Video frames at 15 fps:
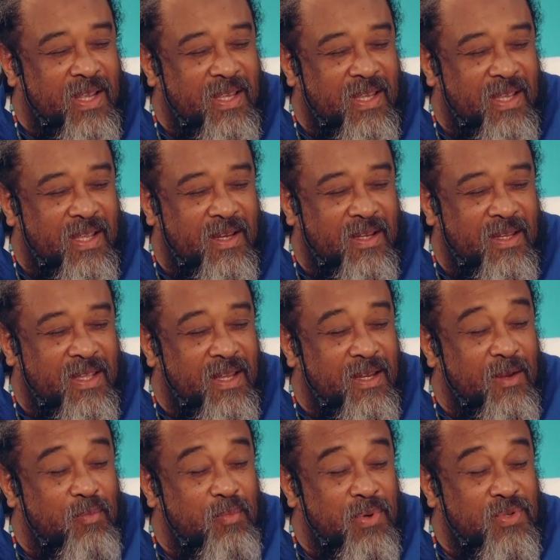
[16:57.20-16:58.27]
again. Can
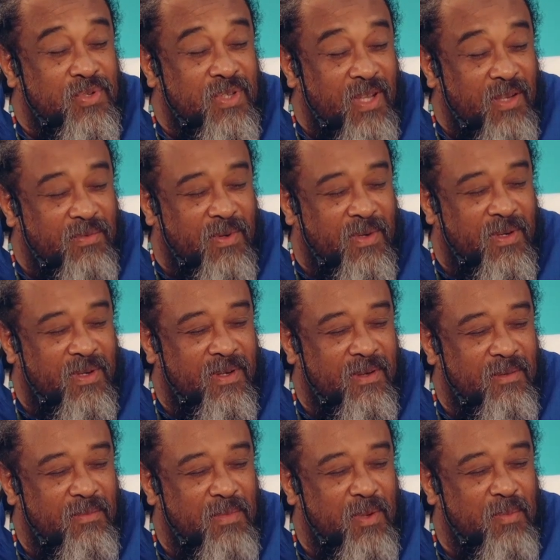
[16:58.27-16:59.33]
the perceiver
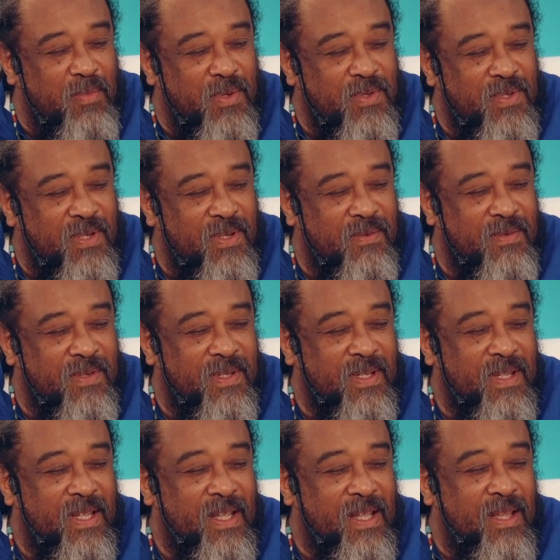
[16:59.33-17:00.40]
be perceived?
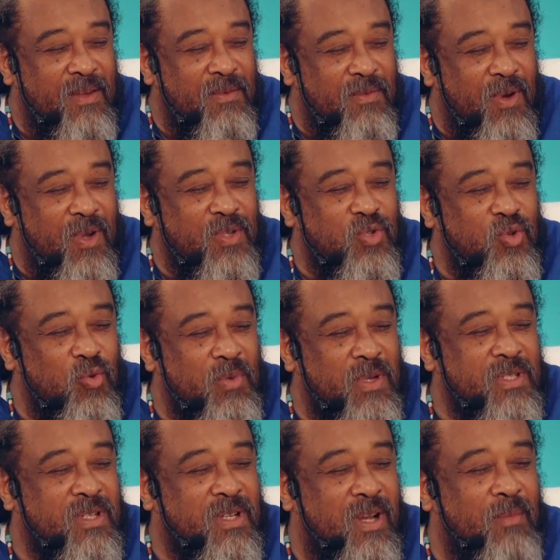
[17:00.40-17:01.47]
First, you
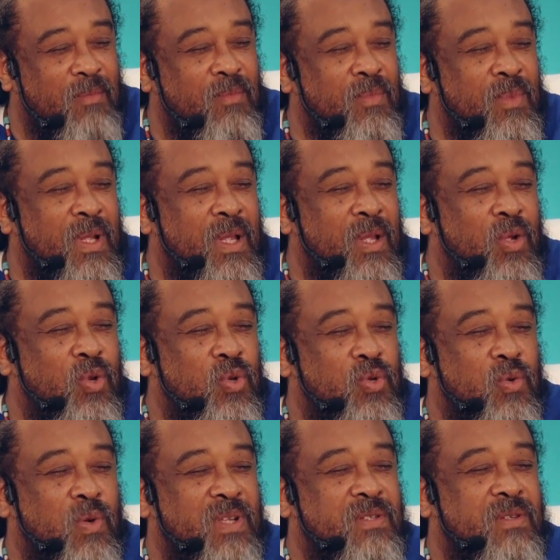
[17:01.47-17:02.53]
must come
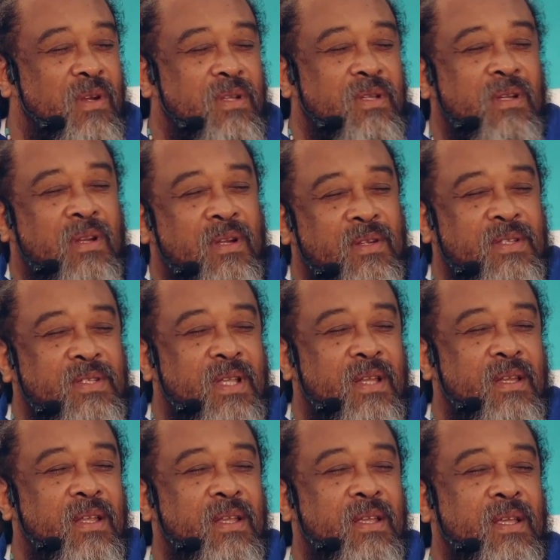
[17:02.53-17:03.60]
to a certain
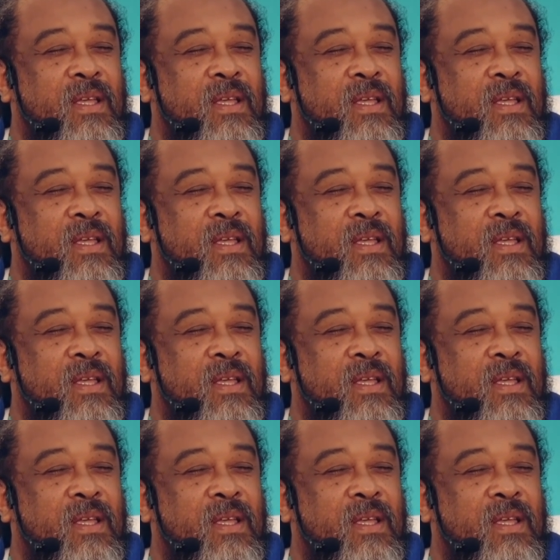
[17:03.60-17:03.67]
understanding